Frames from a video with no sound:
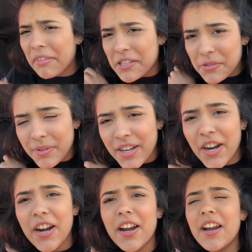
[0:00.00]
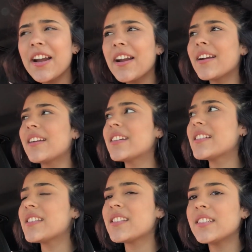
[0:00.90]
this one
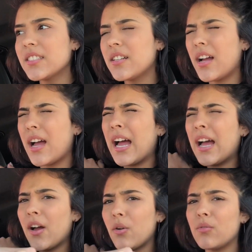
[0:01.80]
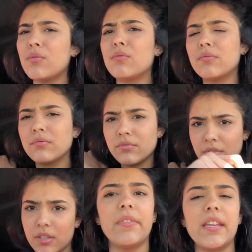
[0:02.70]
hurts. Ow.
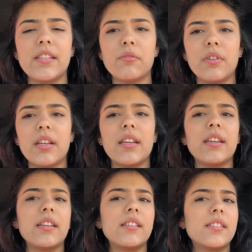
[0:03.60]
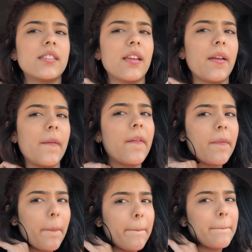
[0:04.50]
This one is
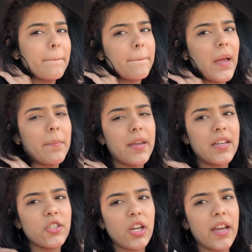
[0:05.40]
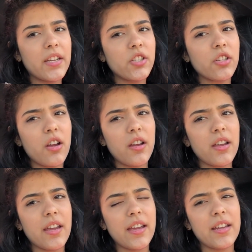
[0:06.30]
my meningitis
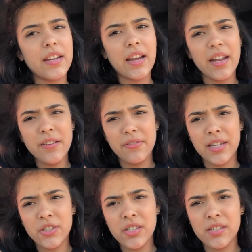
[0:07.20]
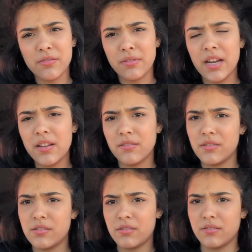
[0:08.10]
shot, and it kind of itches
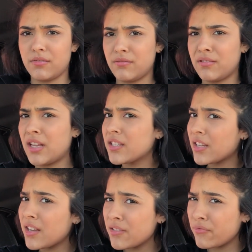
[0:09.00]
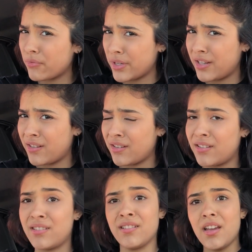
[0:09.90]
around, so that's kind of
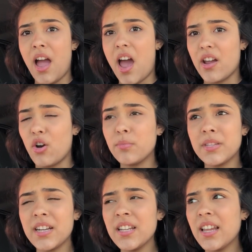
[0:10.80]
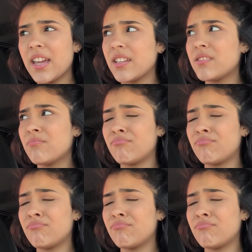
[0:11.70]
weird. I hope they didn't like